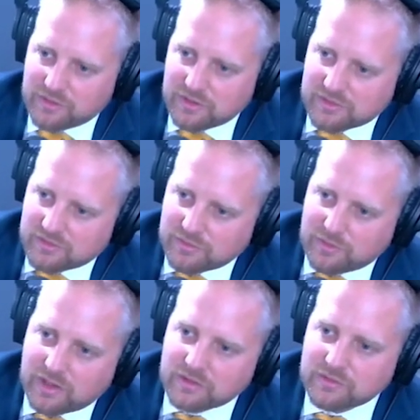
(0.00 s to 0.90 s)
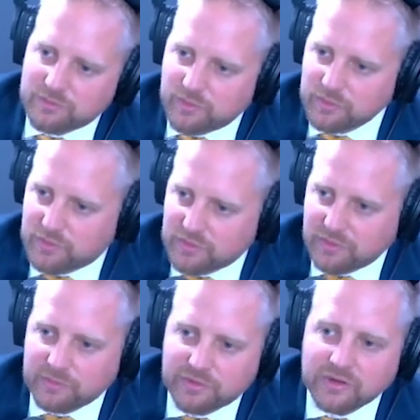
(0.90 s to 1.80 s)
They just like to vote for
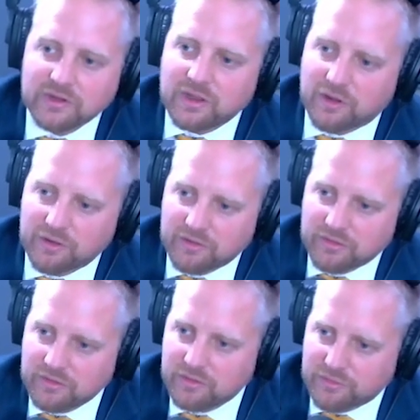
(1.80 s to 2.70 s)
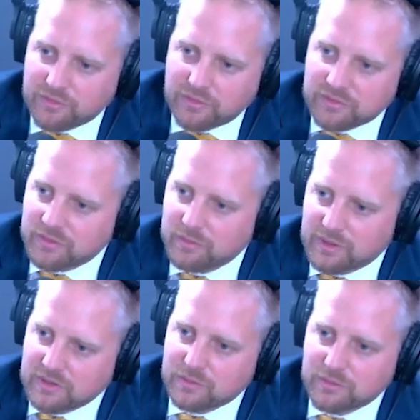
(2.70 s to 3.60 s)
some certain color or for
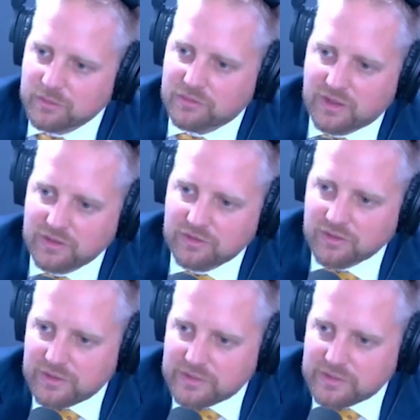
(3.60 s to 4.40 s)
somebody who looks nice.